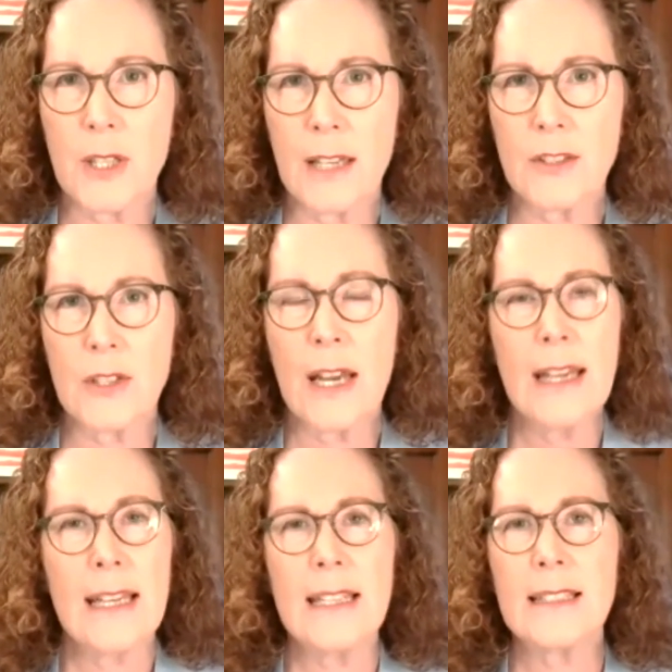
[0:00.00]
change.
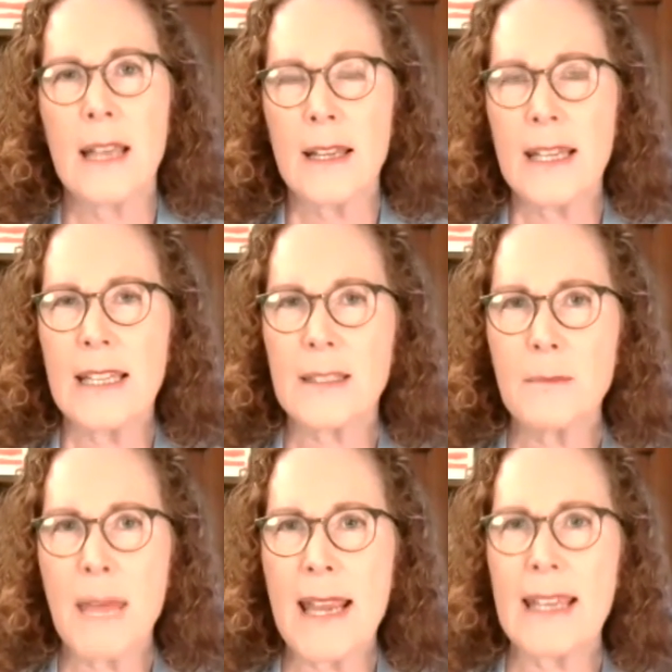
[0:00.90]
He's
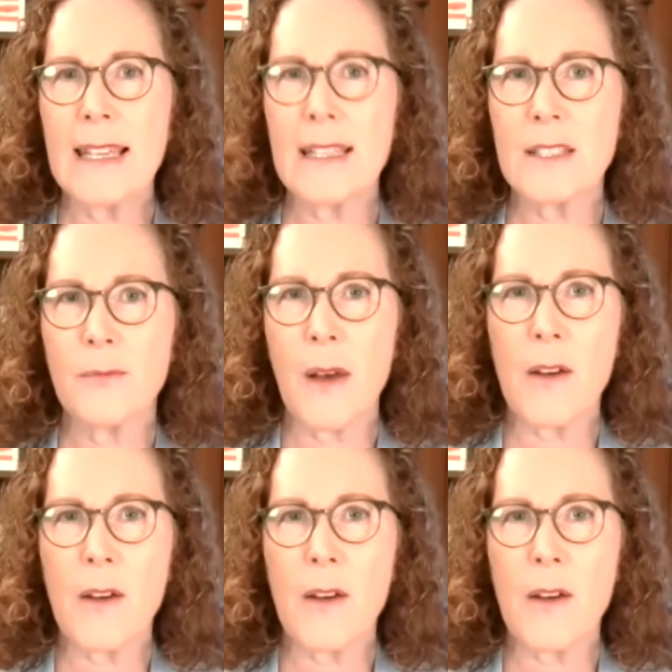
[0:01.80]
making his